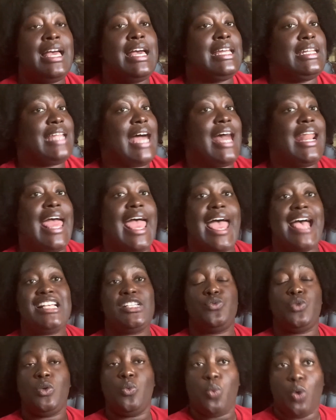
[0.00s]
not as
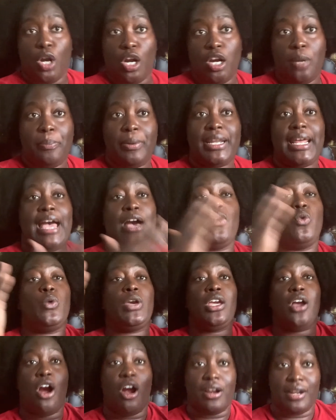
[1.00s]
we were, but who
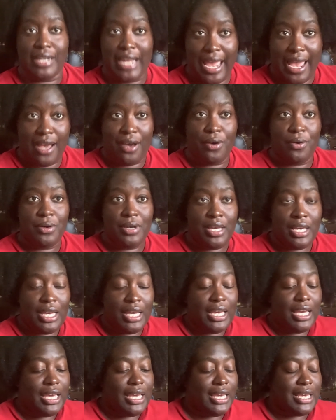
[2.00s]
we are now,
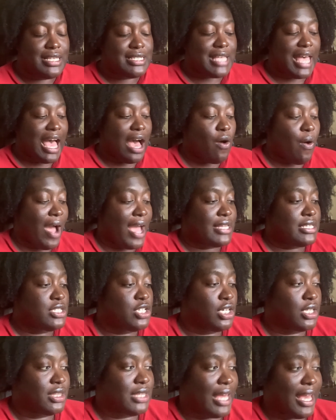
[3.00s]
is how I
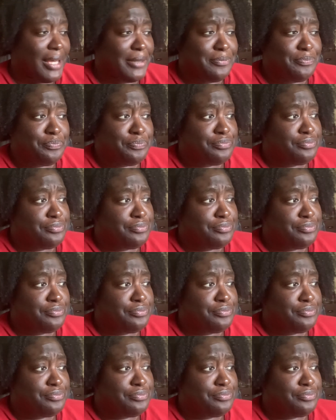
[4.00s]
took that.